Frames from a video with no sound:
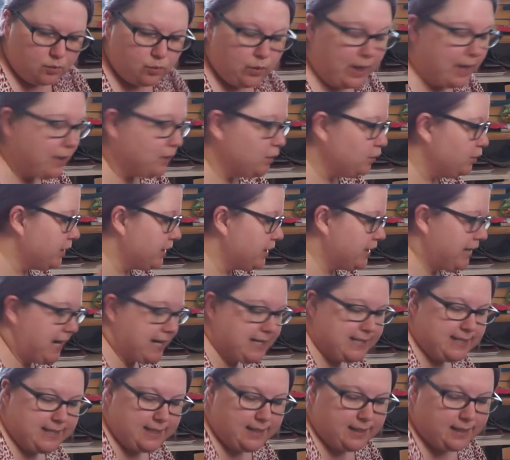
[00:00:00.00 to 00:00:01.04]
Well, we're
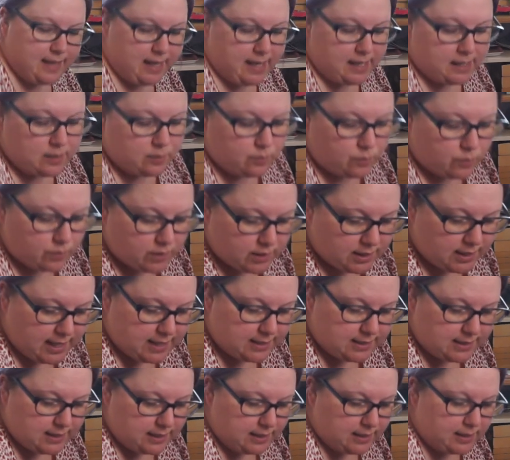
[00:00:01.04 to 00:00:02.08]
getting there. We're
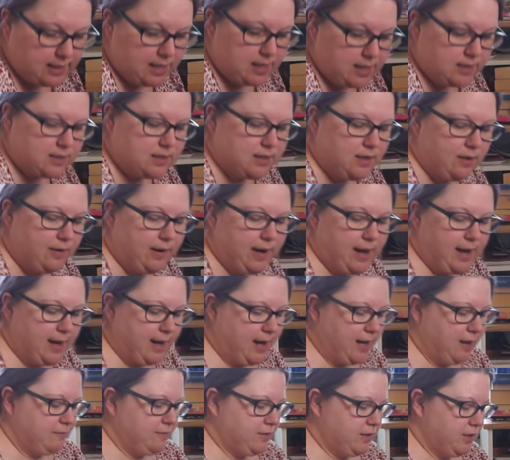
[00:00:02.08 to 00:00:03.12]
getting there. So I
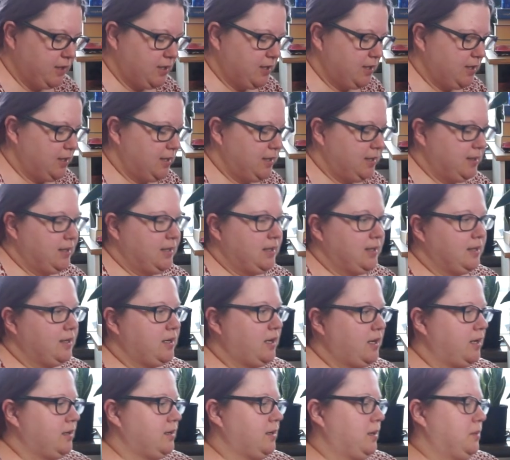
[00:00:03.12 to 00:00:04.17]
have
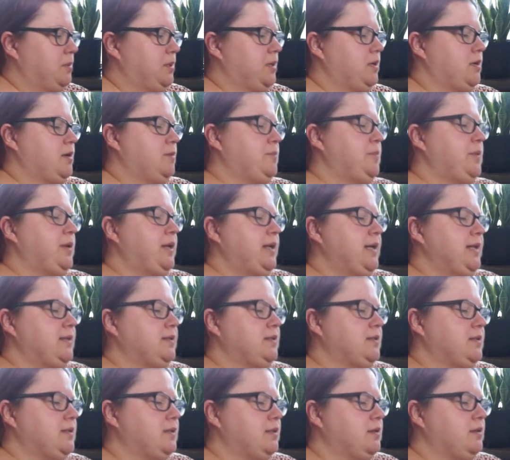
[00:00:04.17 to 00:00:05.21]
the
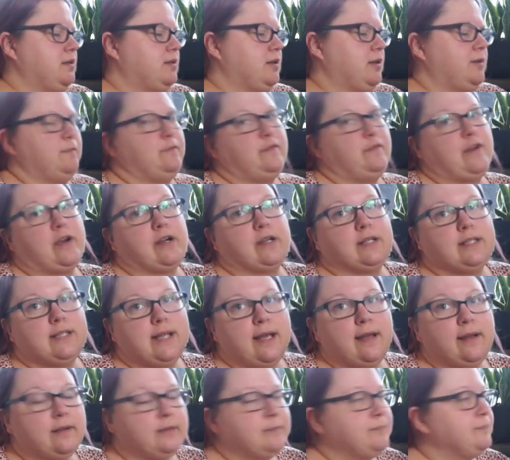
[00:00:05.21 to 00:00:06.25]
complete Grimm Fairy
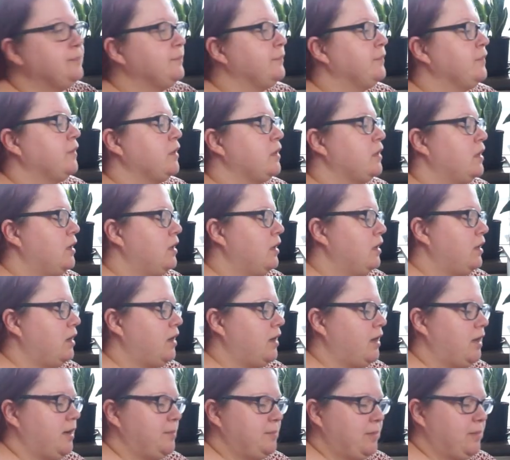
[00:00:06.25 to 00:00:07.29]
Tale. Um,